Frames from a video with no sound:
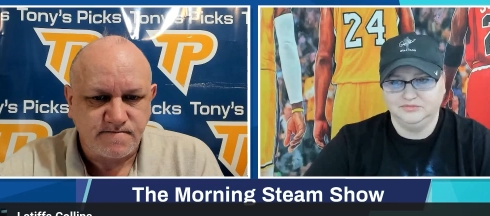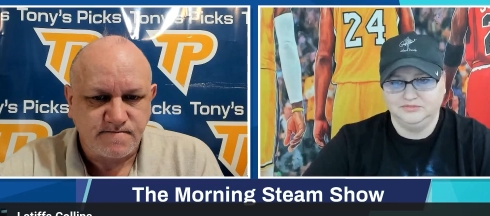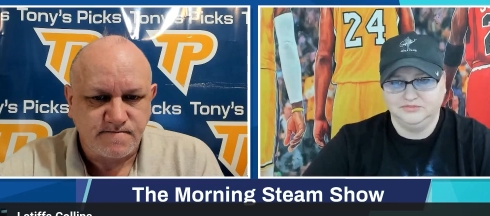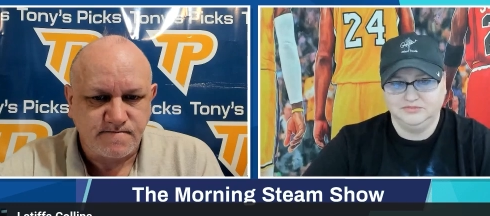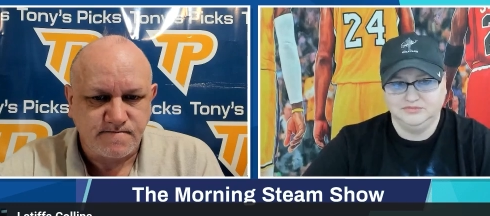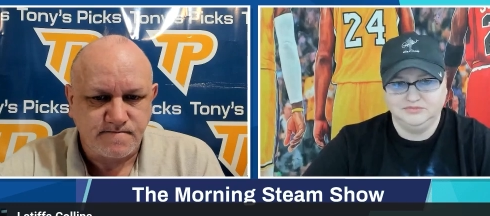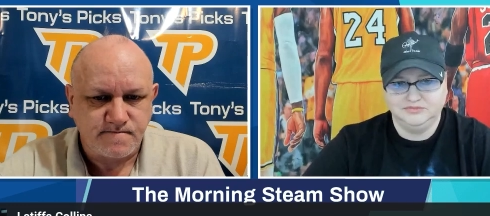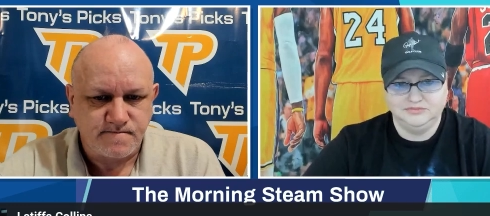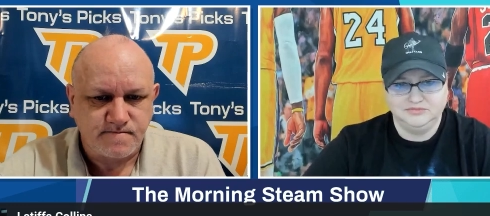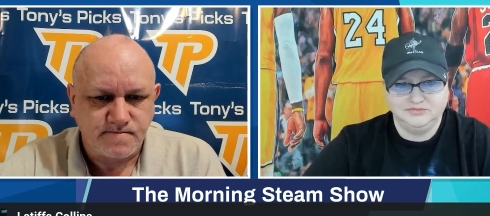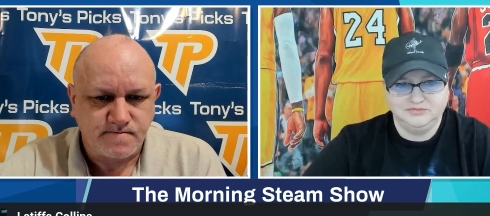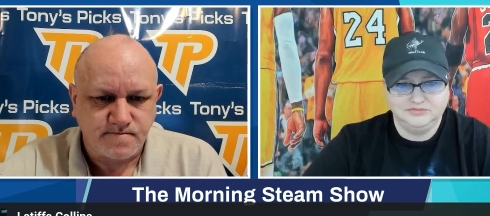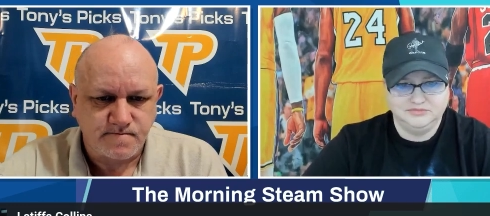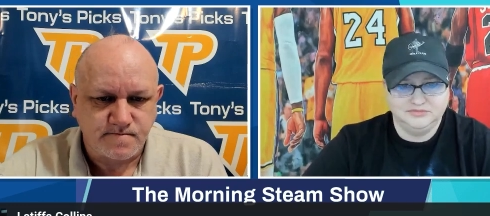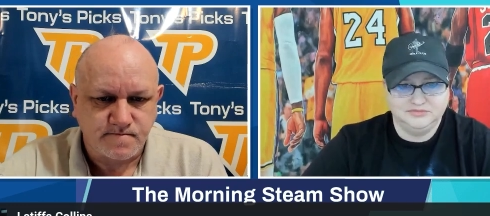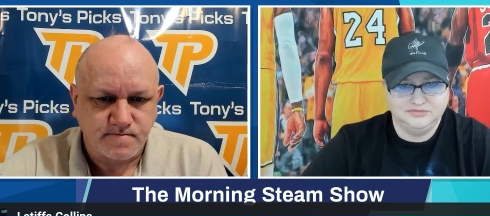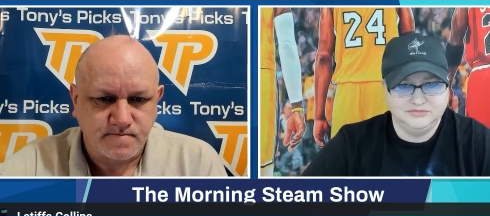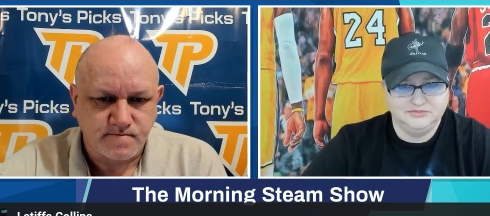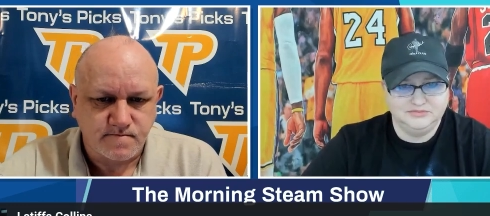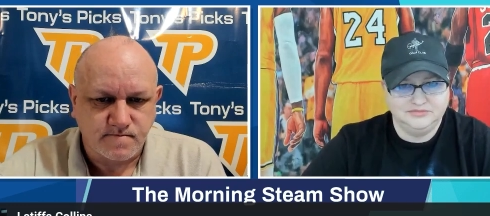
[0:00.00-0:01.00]

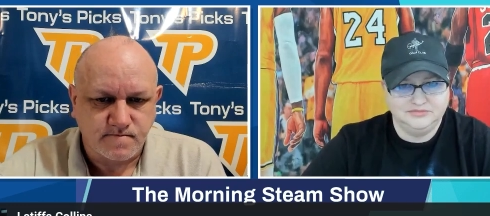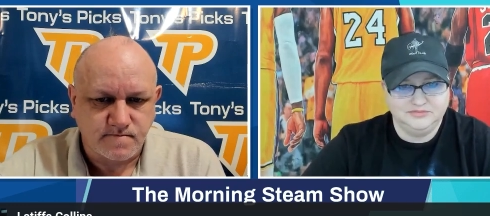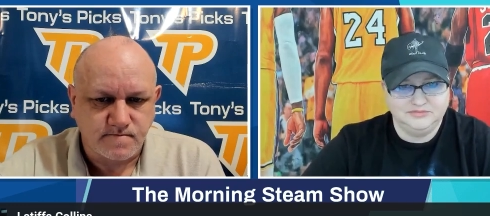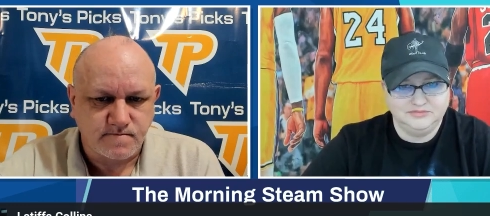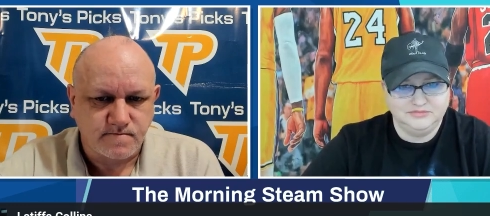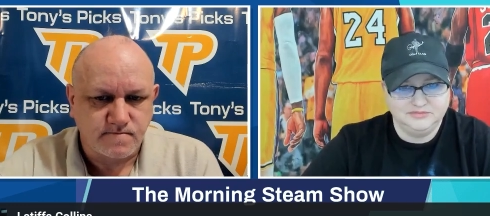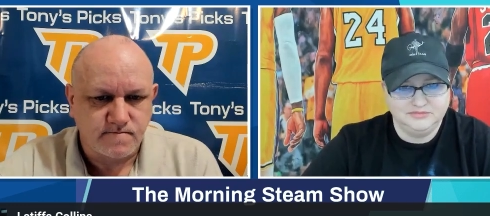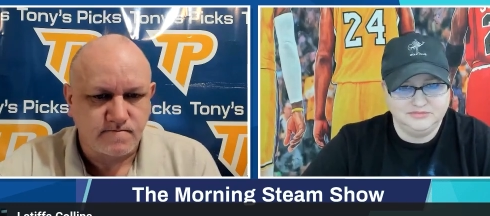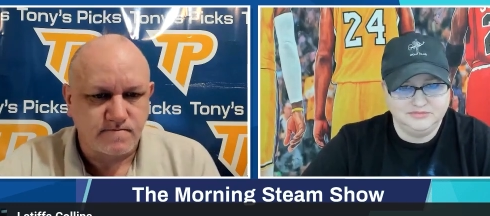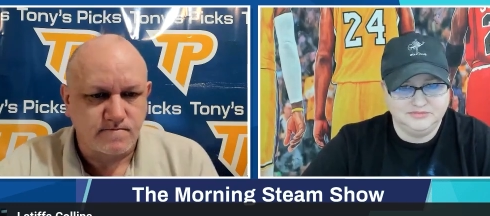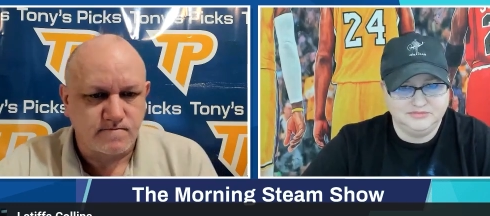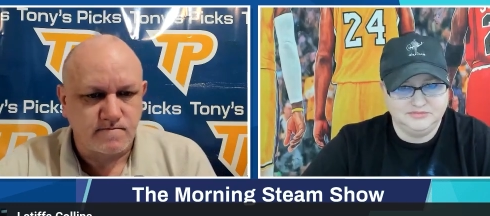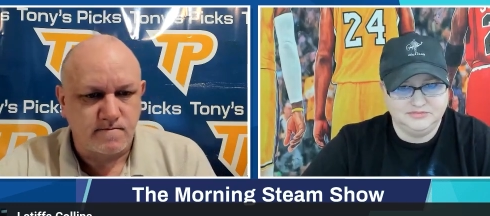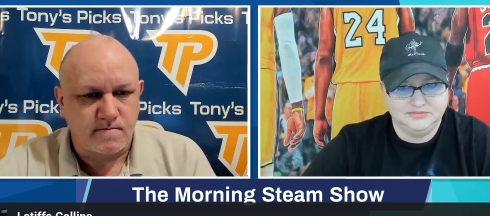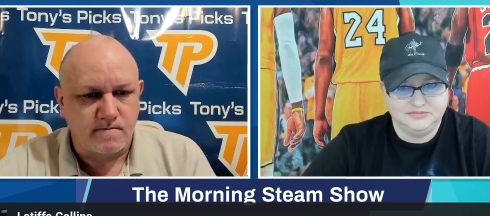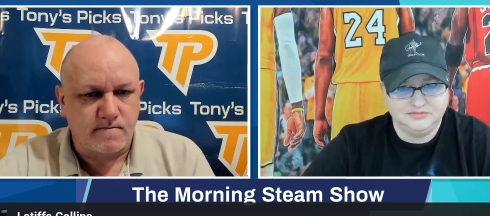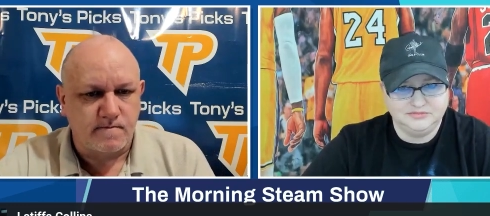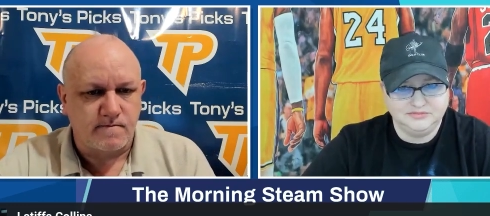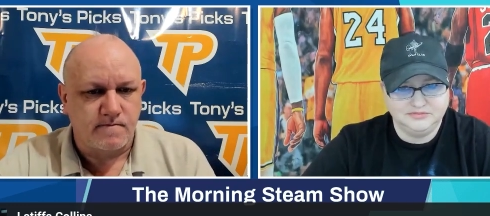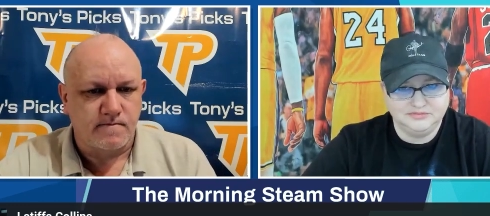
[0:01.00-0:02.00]

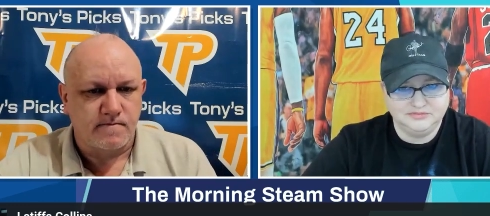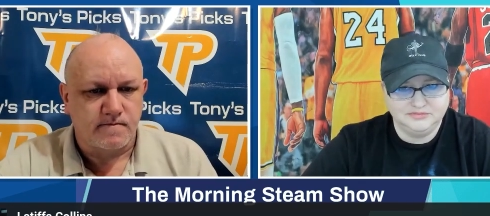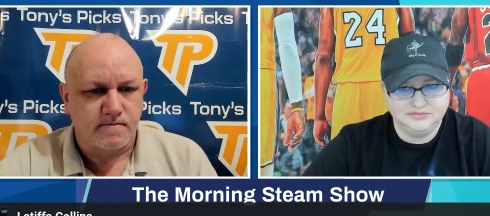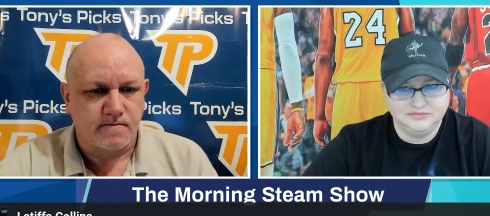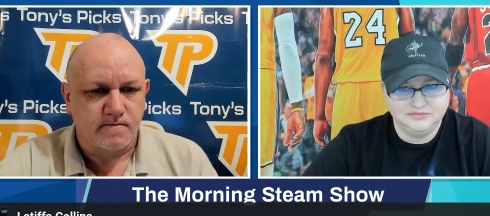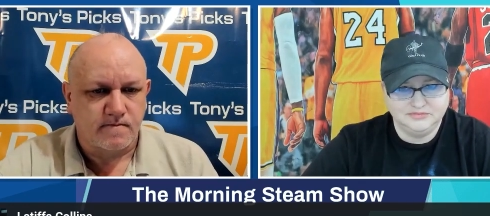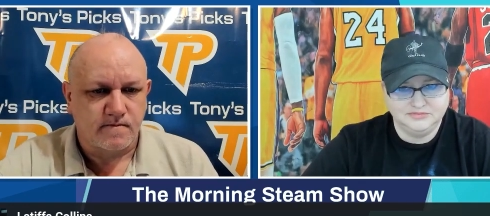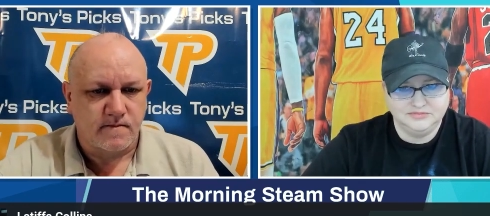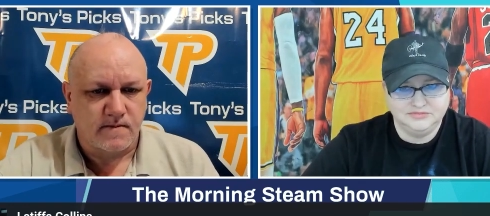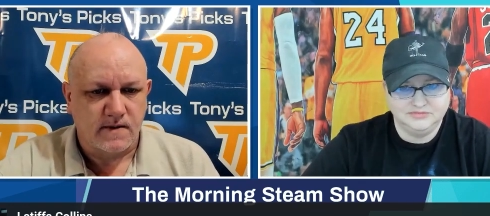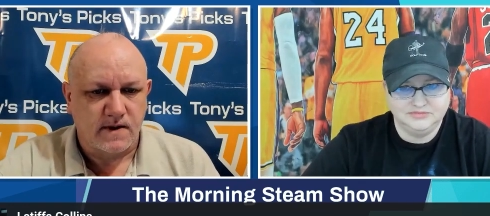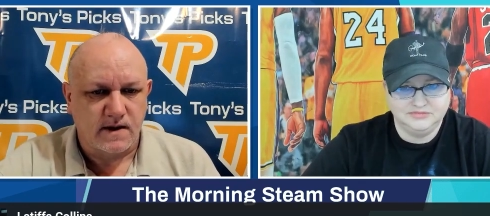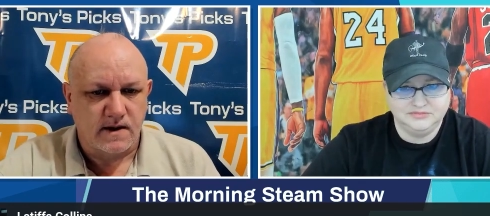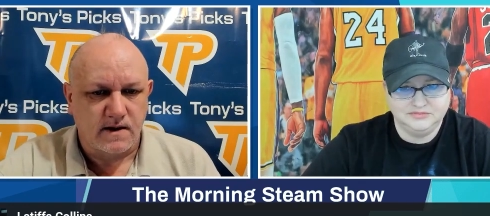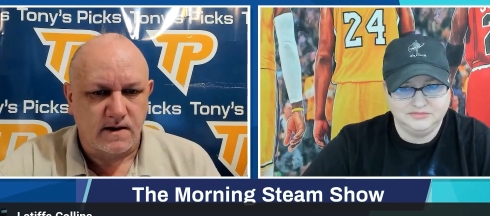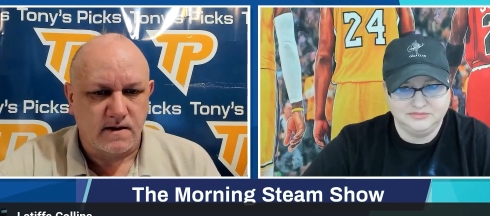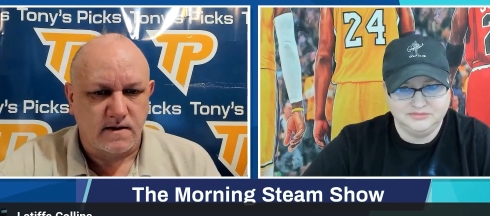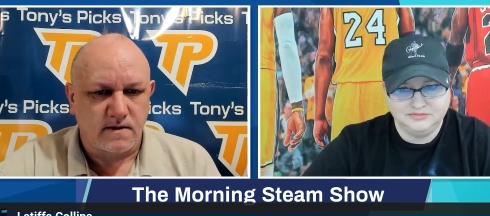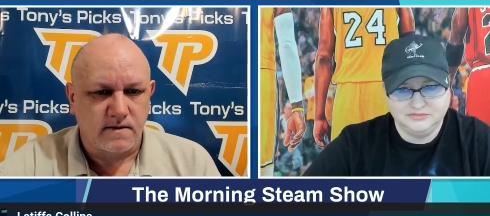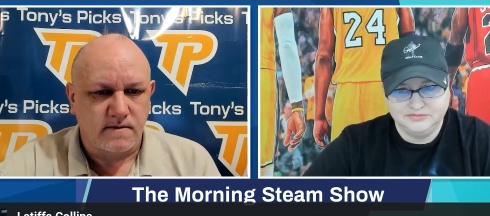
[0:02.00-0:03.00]

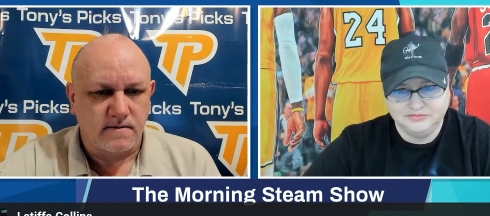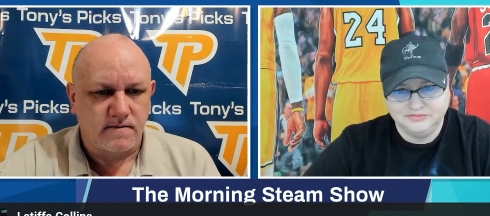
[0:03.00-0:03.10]
(no one is talking)